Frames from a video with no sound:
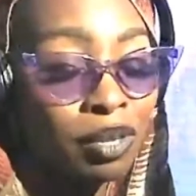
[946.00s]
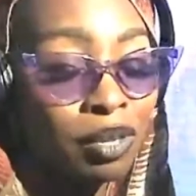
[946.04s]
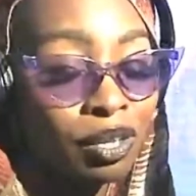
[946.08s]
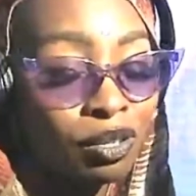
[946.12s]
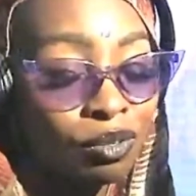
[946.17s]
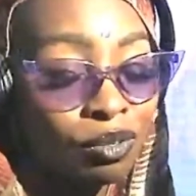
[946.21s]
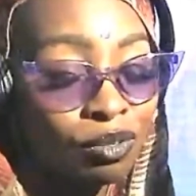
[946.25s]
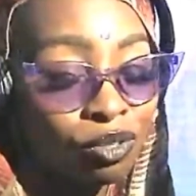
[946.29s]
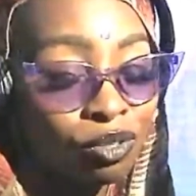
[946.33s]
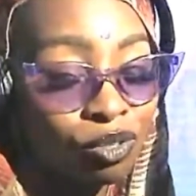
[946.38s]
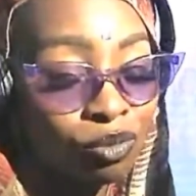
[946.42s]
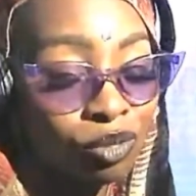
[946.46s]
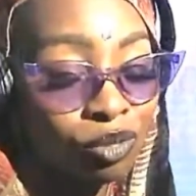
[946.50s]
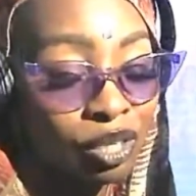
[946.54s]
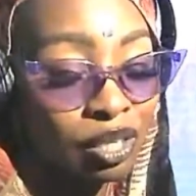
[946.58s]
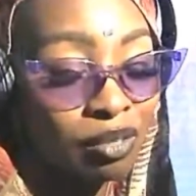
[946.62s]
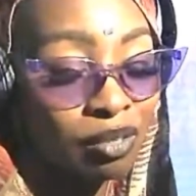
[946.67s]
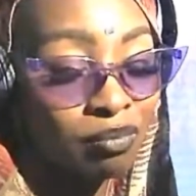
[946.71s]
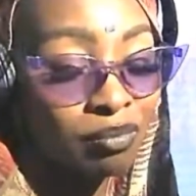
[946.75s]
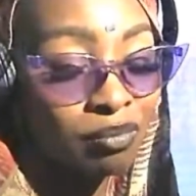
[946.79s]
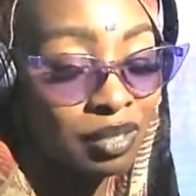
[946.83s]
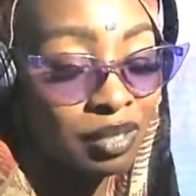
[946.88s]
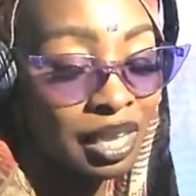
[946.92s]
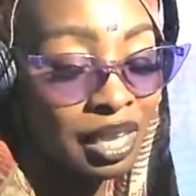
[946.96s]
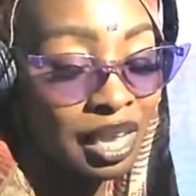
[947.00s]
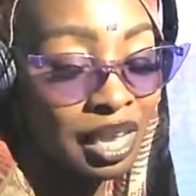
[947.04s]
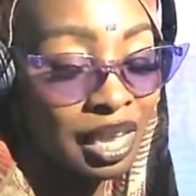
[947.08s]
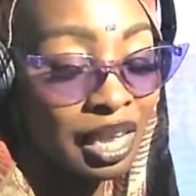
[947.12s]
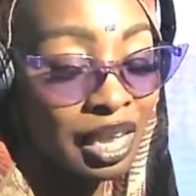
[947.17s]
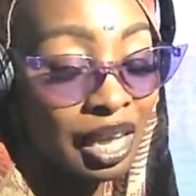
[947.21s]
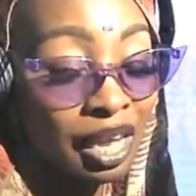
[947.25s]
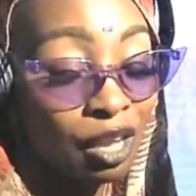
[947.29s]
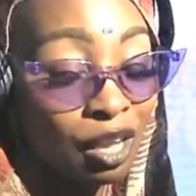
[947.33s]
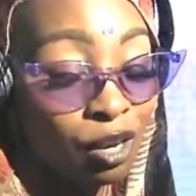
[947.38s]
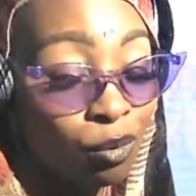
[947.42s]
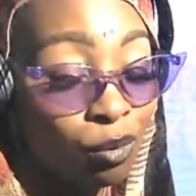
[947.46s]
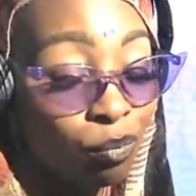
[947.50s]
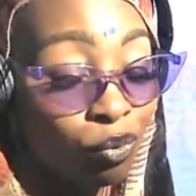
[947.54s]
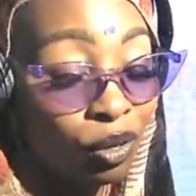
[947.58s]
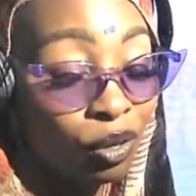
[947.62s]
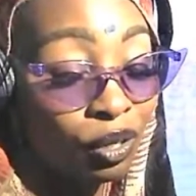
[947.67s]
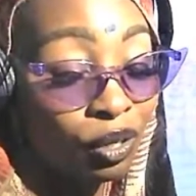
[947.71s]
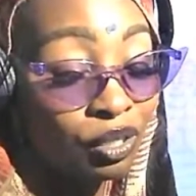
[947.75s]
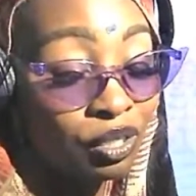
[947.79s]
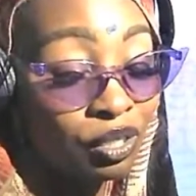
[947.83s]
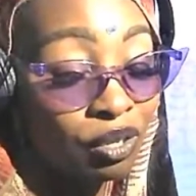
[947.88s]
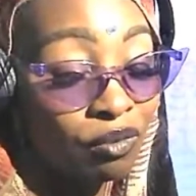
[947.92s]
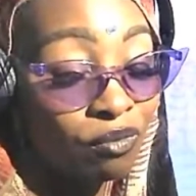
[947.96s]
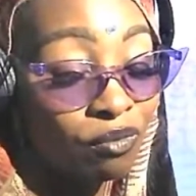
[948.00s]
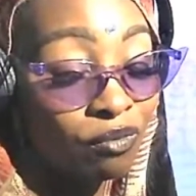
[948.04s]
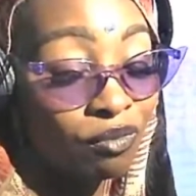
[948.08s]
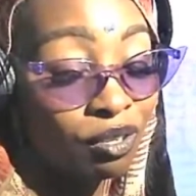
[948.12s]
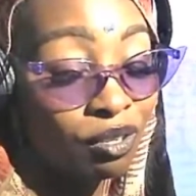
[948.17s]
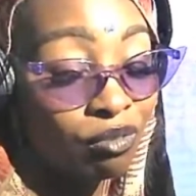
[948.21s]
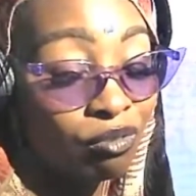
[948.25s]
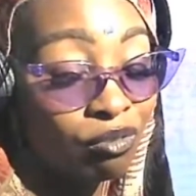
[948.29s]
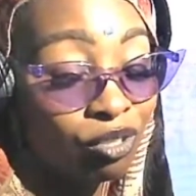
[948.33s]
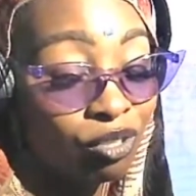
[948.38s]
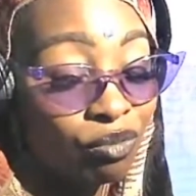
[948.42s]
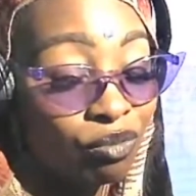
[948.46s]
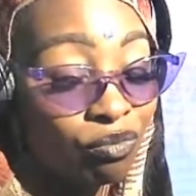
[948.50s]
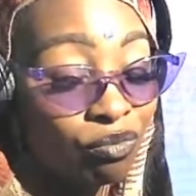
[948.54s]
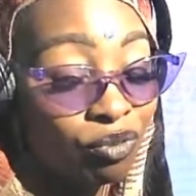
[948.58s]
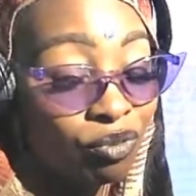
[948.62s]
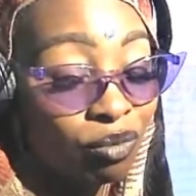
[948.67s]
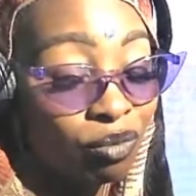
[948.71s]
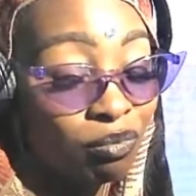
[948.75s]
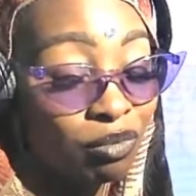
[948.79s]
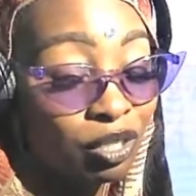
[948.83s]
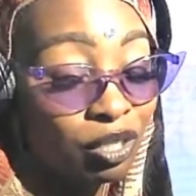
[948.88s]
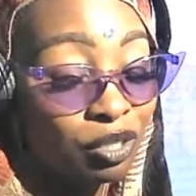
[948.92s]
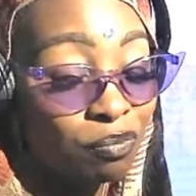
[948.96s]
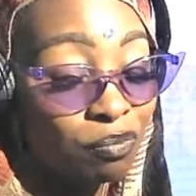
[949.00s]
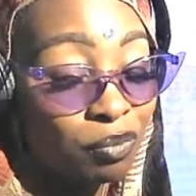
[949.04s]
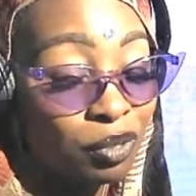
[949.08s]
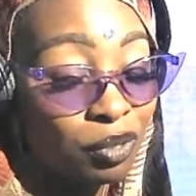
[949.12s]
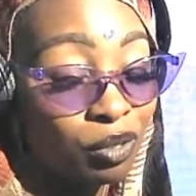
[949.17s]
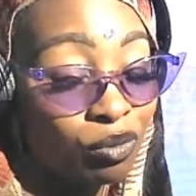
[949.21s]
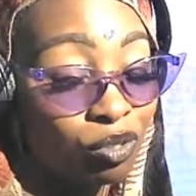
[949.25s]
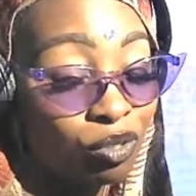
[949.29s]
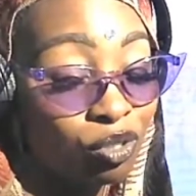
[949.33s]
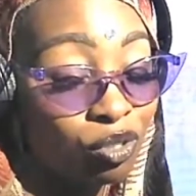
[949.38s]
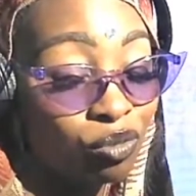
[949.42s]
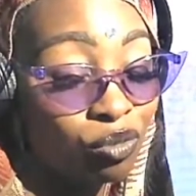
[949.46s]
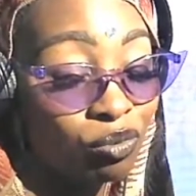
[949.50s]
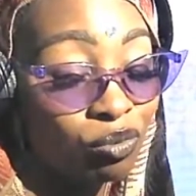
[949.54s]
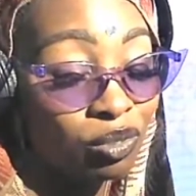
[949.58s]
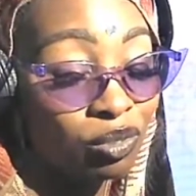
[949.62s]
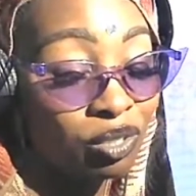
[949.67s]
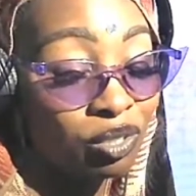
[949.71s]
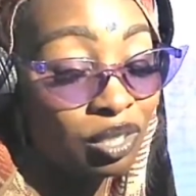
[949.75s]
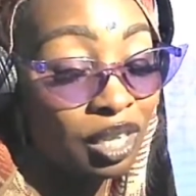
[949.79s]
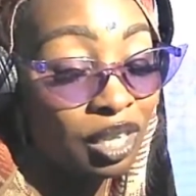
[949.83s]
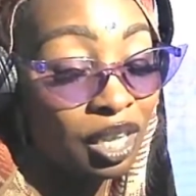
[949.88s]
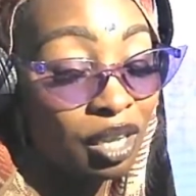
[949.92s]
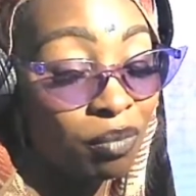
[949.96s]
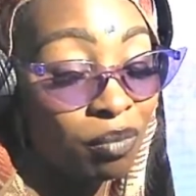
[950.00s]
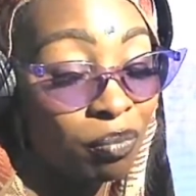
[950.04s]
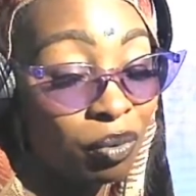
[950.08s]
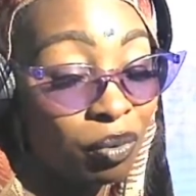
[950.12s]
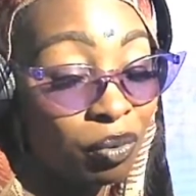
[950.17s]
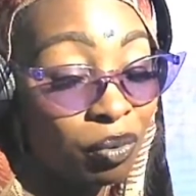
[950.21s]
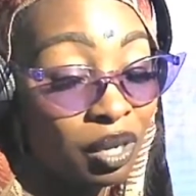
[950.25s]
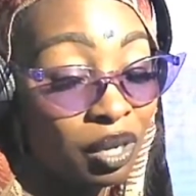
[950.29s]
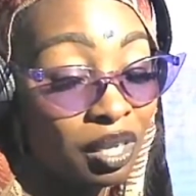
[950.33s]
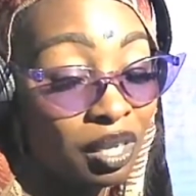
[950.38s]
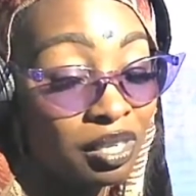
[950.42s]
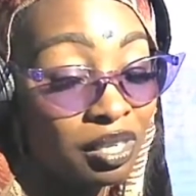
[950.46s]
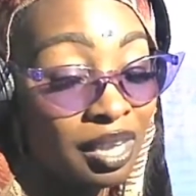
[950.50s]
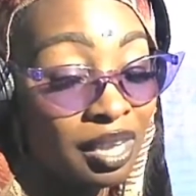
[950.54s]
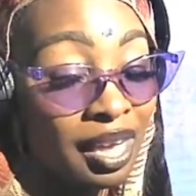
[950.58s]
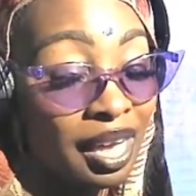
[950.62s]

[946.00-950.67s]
your dreams and embrace confusion from a spiritual standpoint.